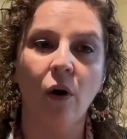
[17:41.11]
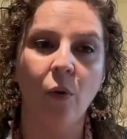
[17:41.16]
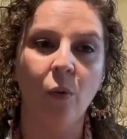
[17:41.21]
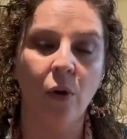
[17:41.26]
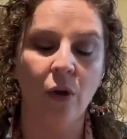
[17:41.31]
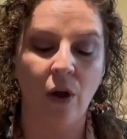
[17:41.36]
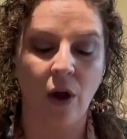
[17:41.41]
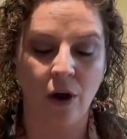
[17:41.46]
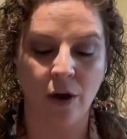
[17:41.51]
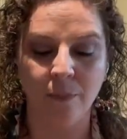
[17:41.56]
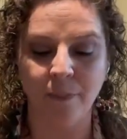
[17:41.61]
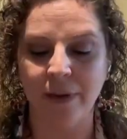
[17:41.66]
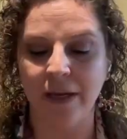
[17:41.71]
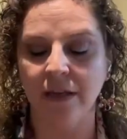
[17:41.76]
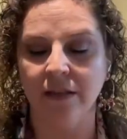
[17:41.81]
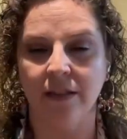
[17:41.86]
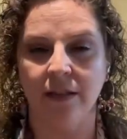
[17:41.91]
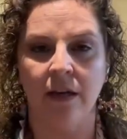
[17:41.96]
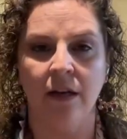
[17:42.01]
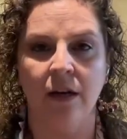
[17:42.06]
oh, well, our
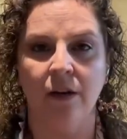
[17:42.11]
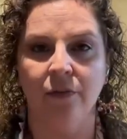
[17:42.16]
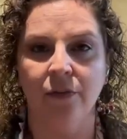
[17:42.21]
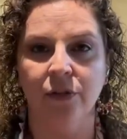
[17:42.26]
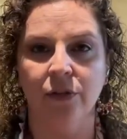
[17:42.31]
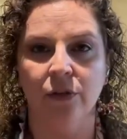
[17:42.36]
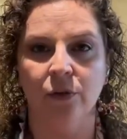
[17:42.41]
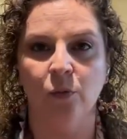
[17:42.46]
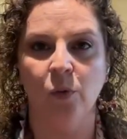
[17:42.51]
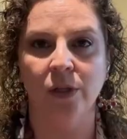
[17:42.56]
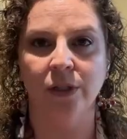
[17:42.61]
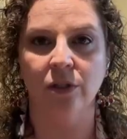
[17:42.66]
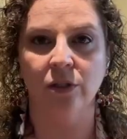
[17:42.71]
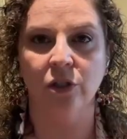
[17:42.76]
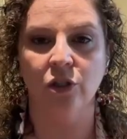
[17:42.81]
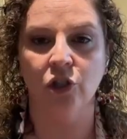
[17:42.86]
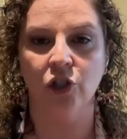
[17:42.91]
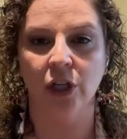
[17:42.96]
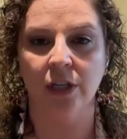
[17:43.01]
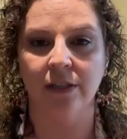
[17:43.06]
BSA officer
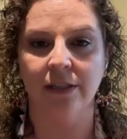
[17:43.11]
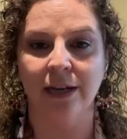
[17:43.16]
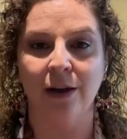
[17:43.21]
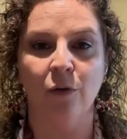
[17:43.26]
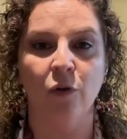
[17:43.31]
wants to shut